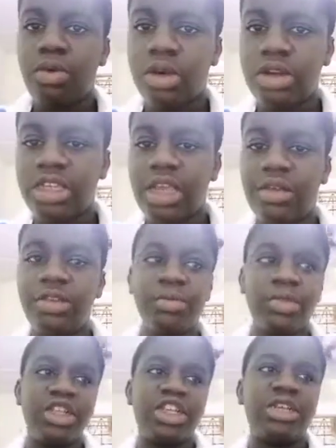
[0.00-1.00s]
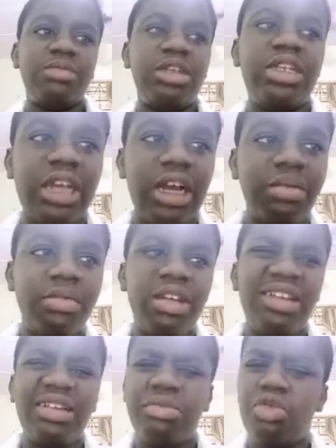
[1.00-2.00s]
are going to say, James, um,
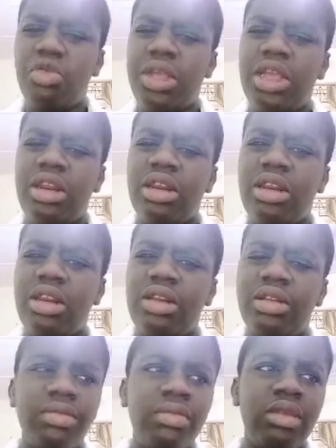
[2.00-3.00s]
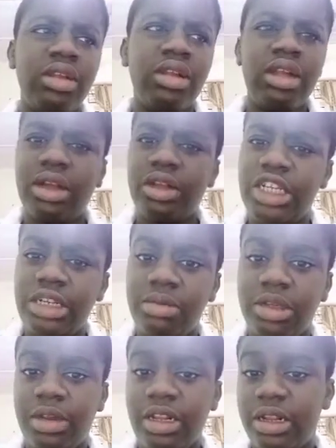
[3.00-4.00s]
doing gym is
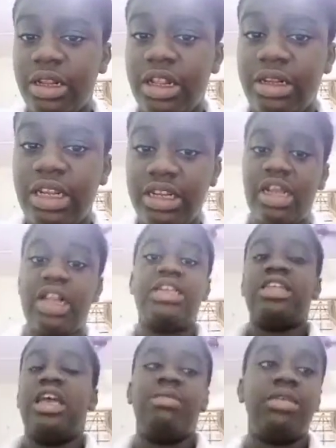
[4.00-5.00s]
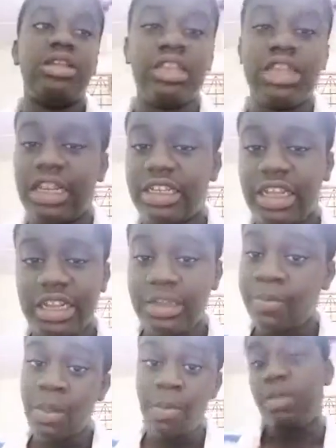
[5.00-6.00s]
better than calisthenics. Calisthenics.
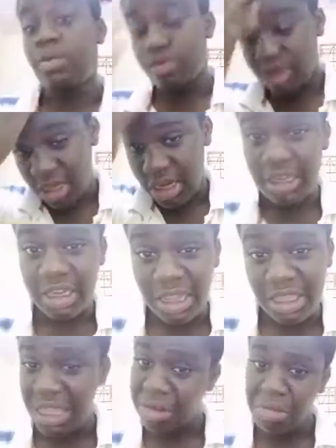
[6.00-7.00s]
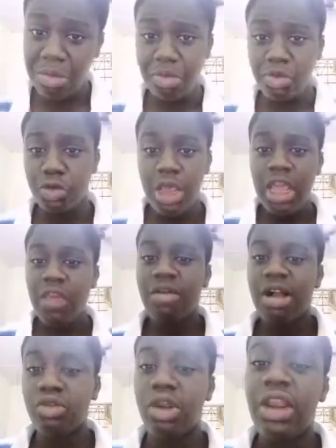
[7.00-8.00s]
Many people say that, and I think maybe true. If you
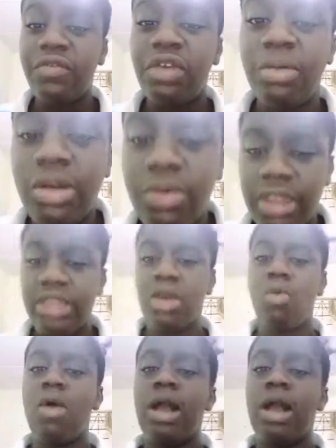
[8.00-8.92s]
can lift your body weight, why